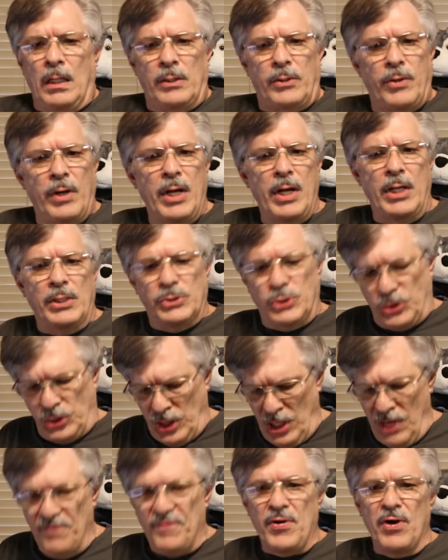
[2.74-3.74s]
Greetings,
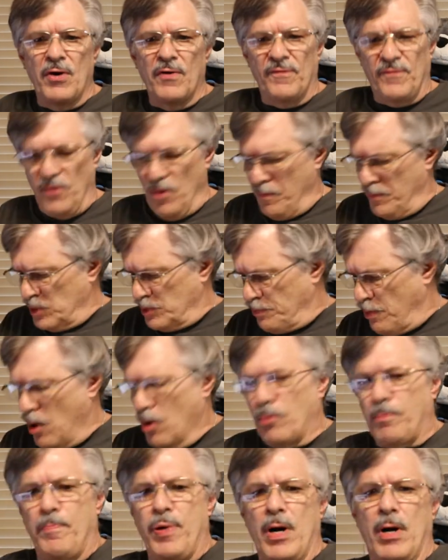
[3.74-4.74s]
Chief here for
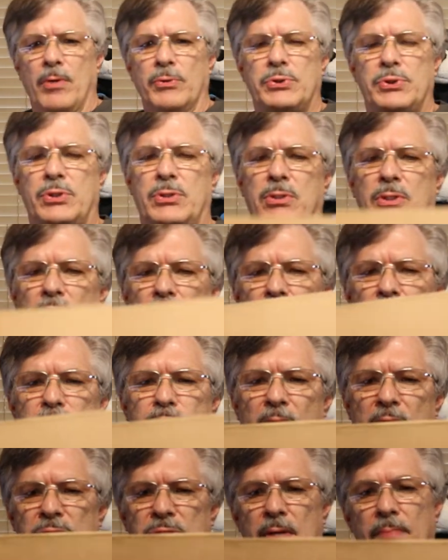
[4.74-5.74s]
Bespoke Post. This
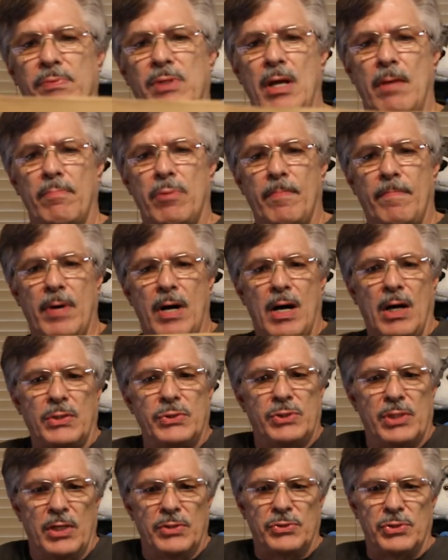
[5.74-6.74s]
is my September
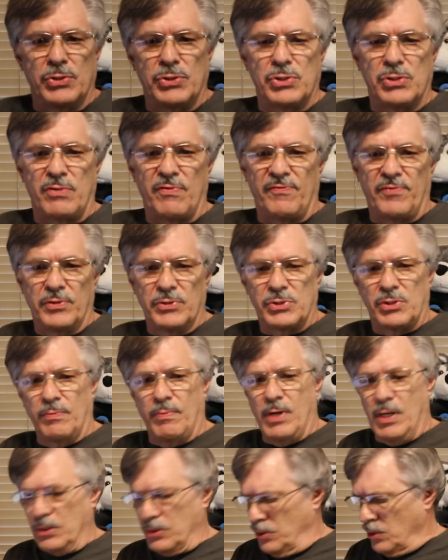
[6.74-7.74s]
box. Yes, this is the 1st
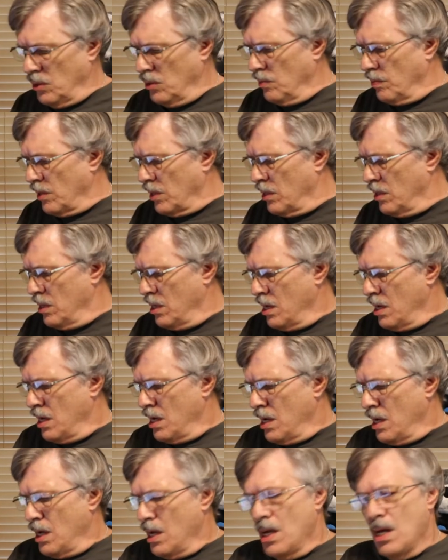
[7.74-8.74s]
of October.
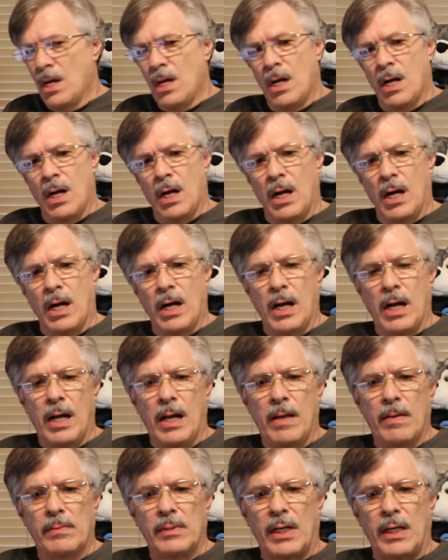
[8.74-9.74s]

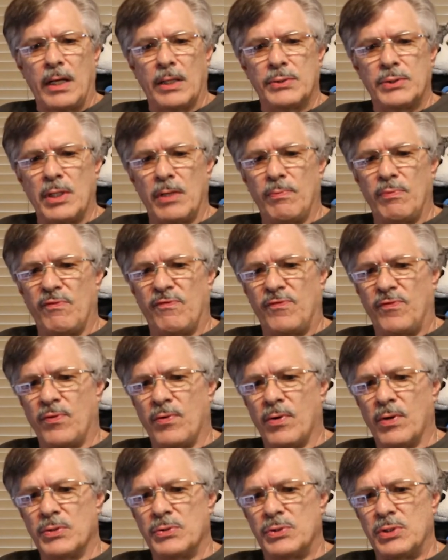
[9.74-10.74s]
like I said
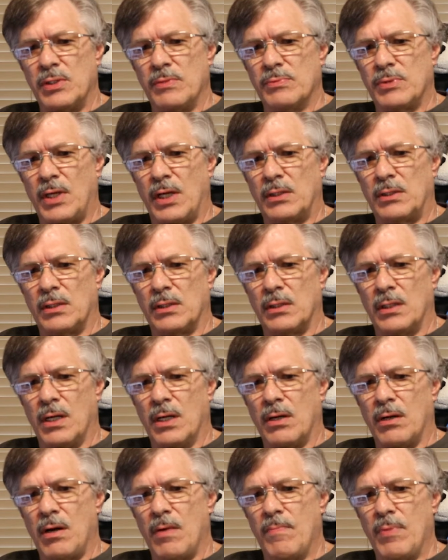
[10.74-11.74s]
before, it seems like the
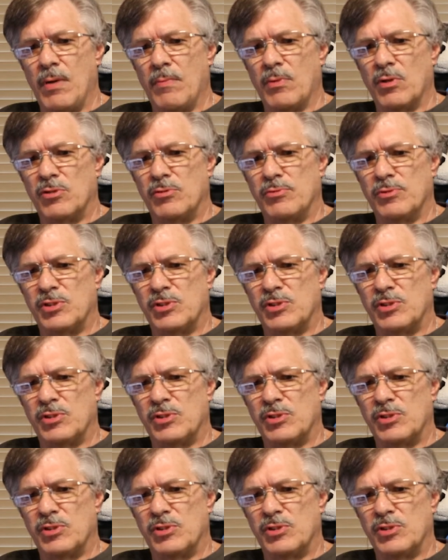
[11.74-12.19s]
longer I've been with